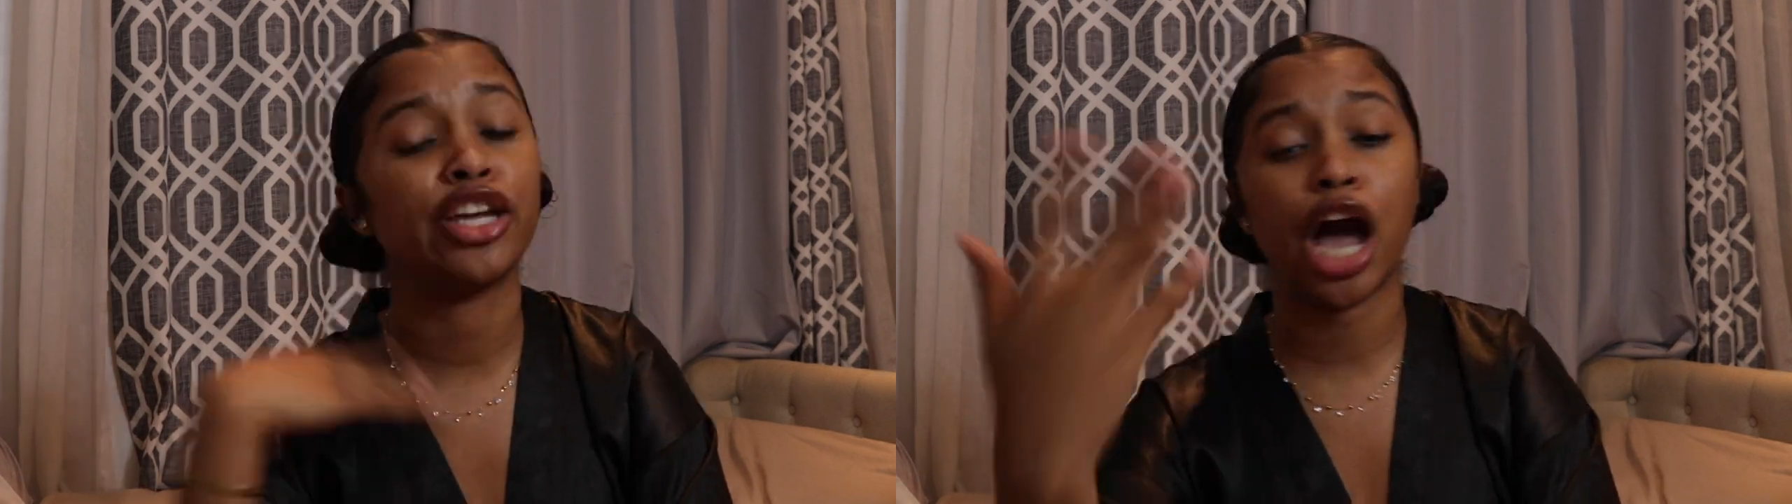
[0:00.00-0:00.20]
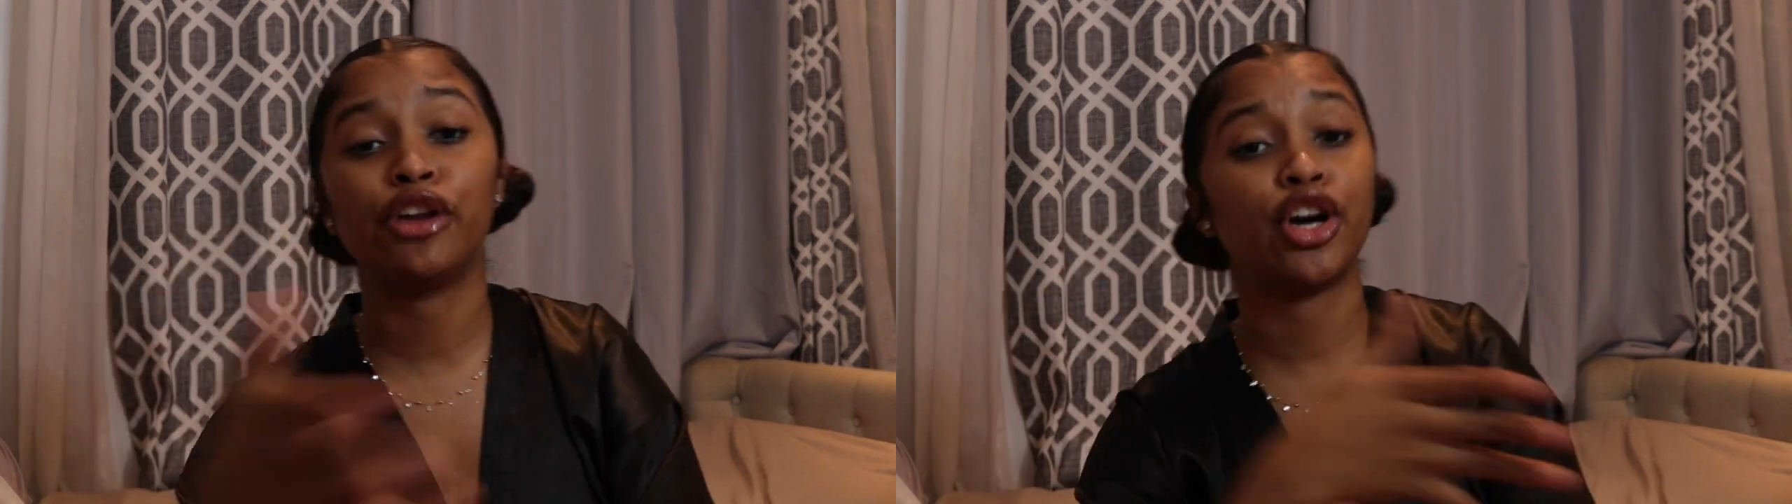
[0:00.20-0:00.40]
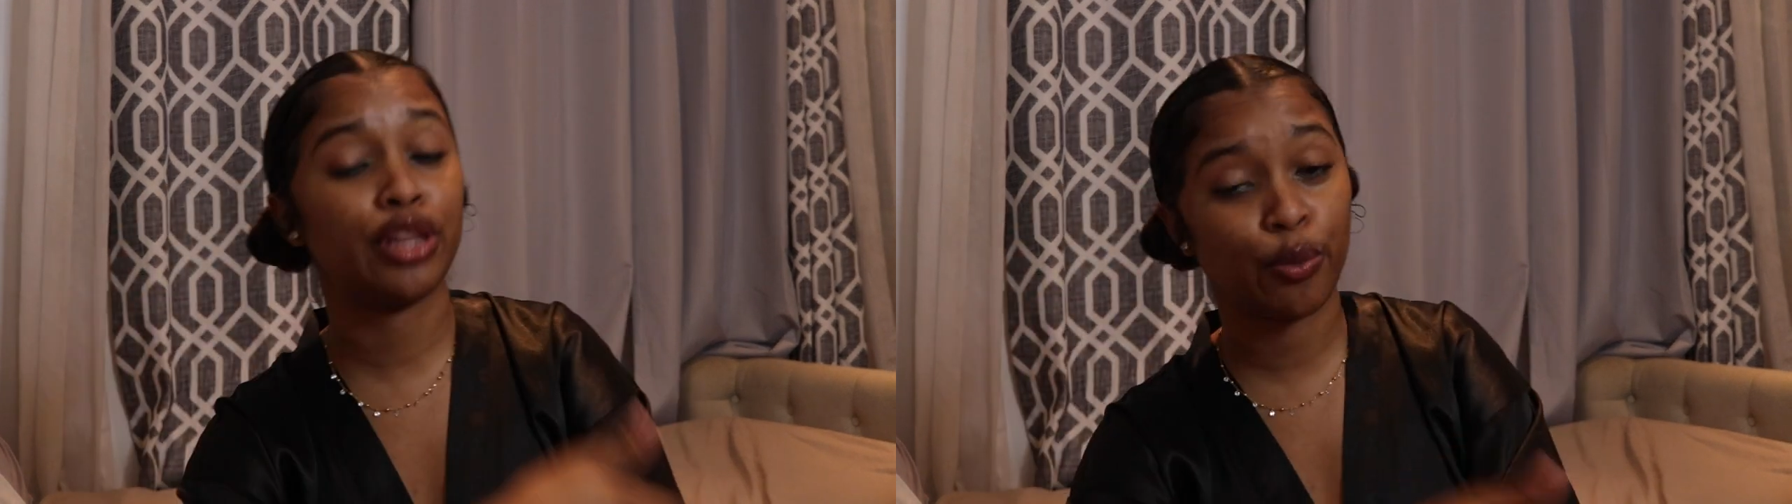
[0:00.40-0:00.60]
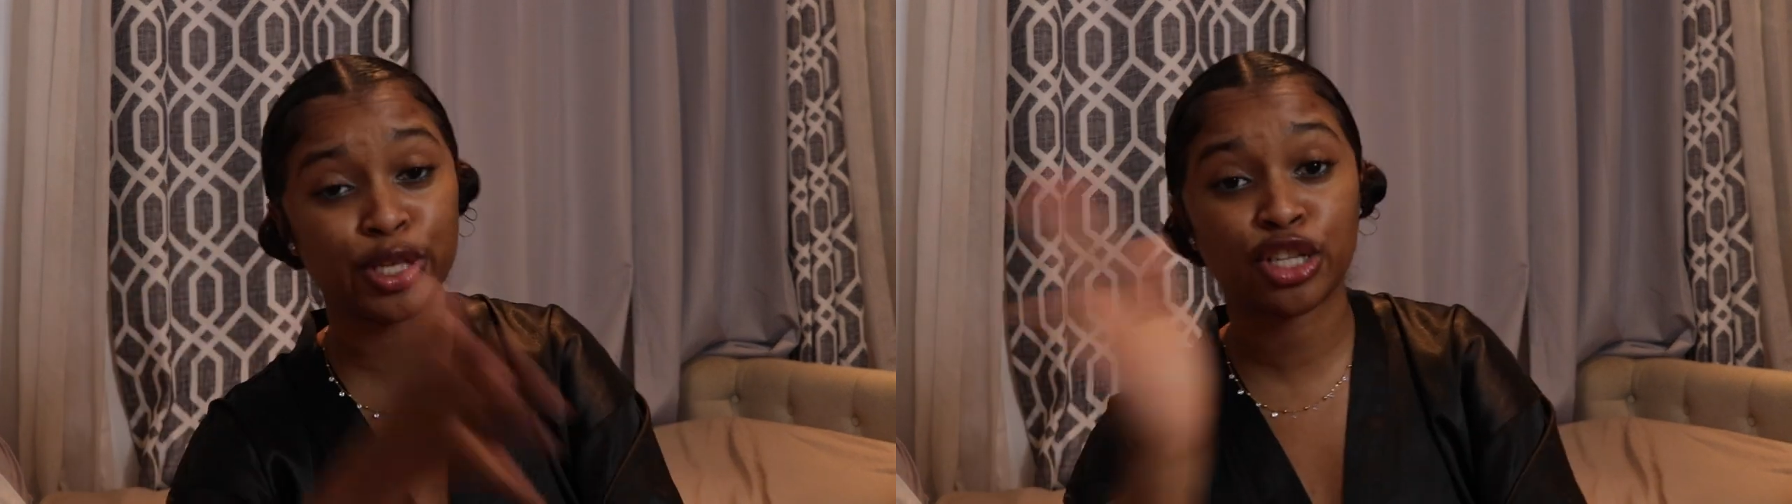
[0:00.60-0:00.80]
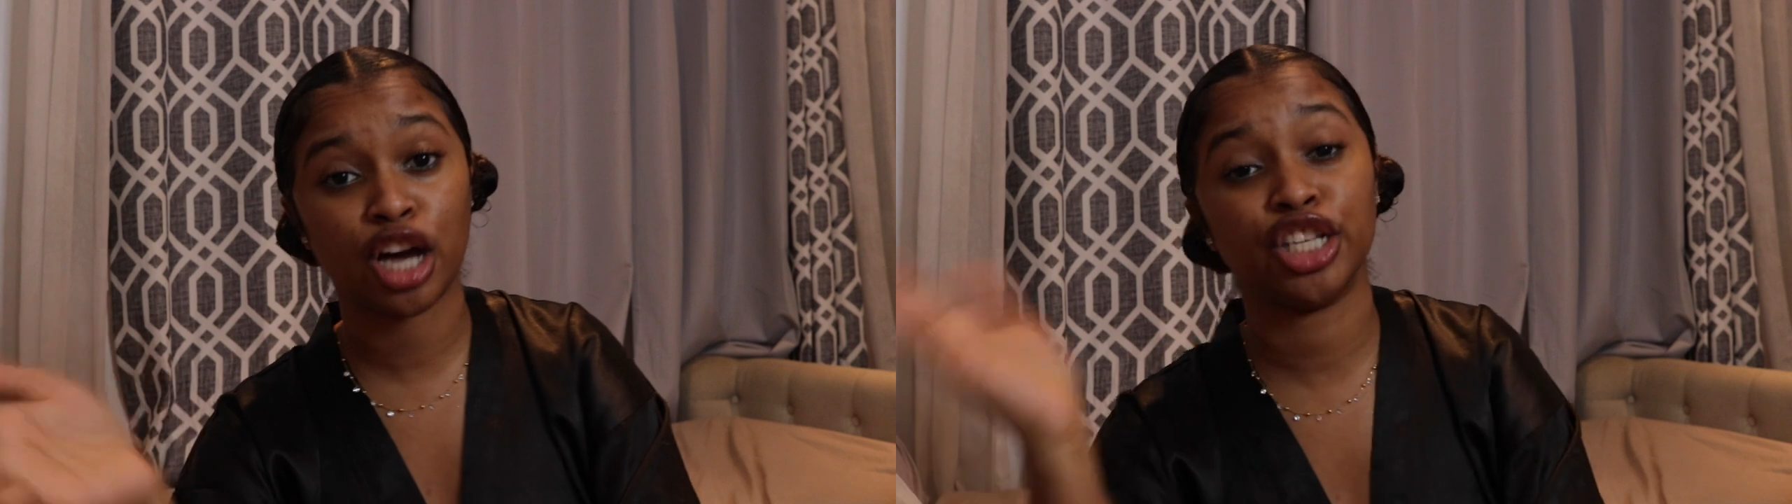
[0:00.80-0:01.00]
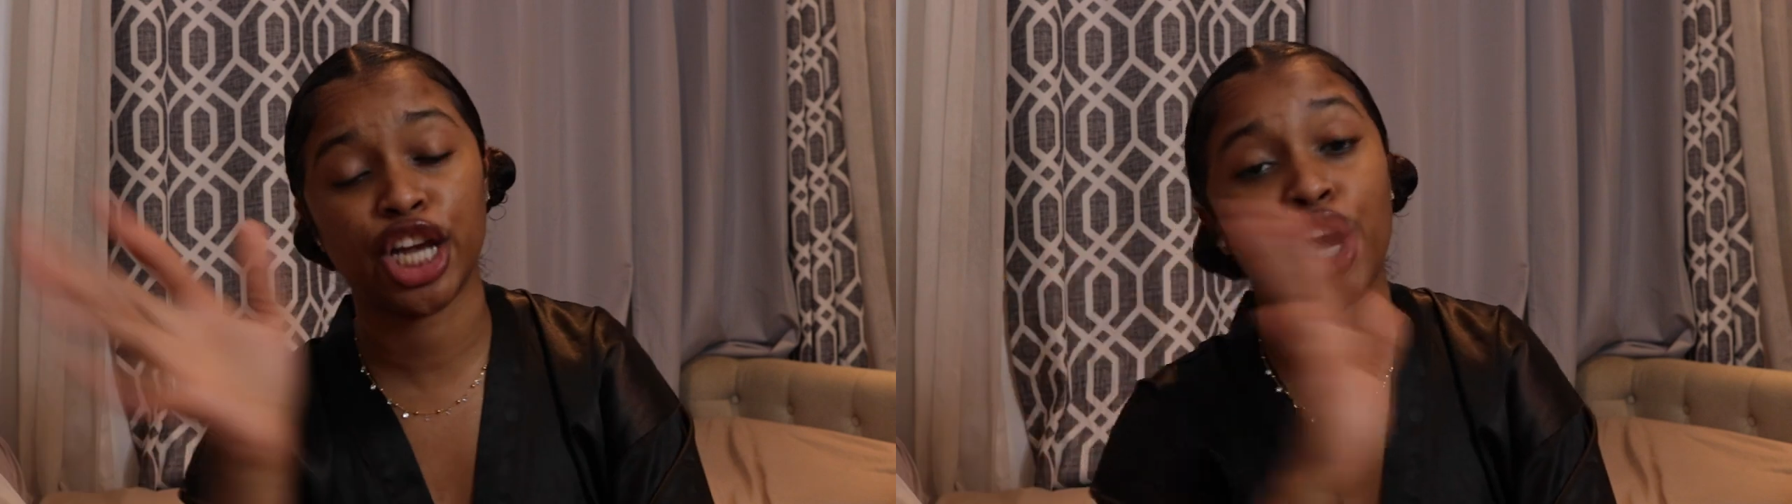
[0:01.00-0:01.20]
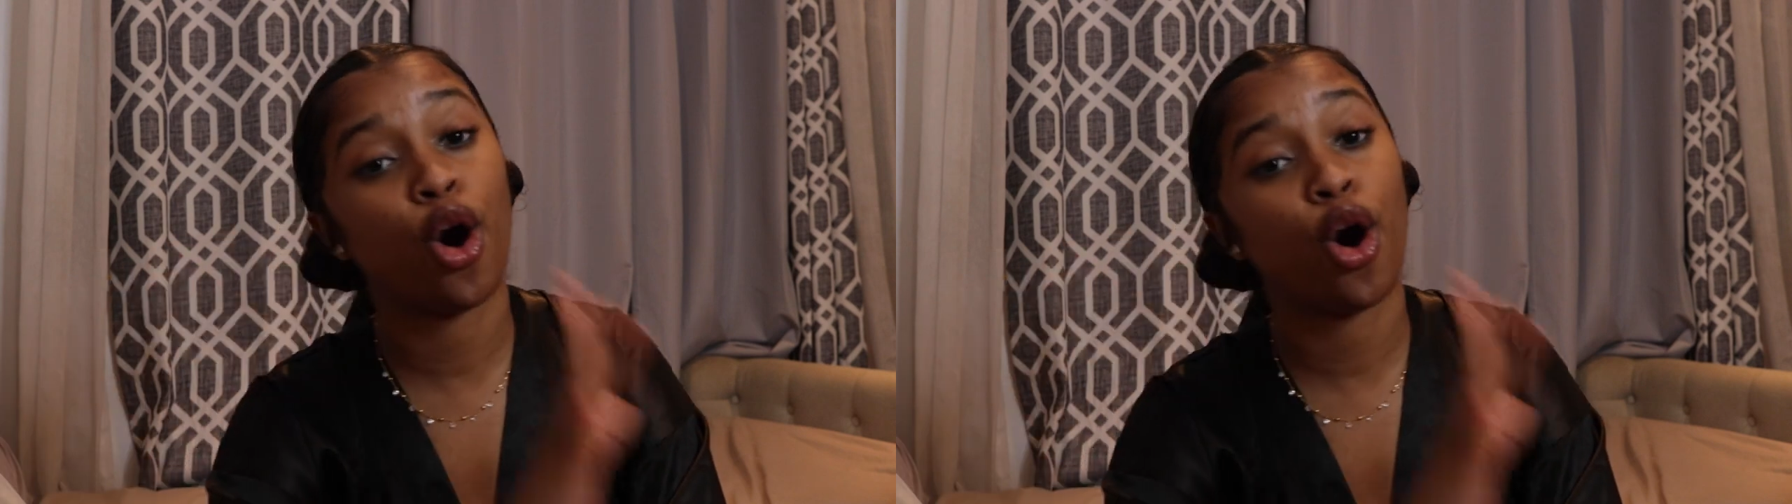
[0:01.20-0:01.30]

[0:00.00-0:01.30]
Y'all know that we saw J.